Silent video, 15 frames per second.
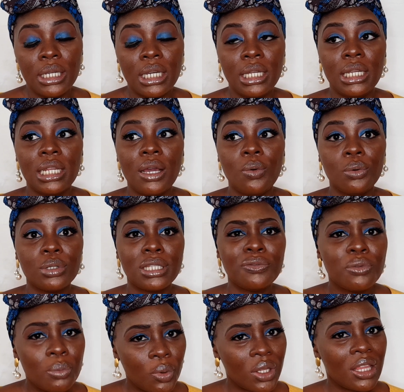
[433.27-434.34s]
And I was
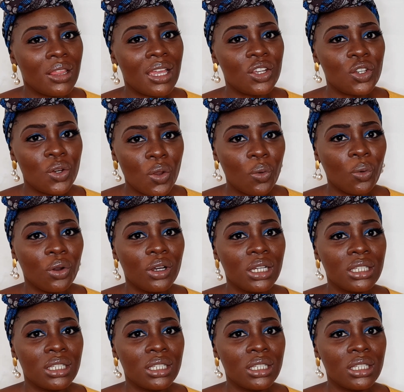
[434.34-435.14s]
even bothered that, you know what,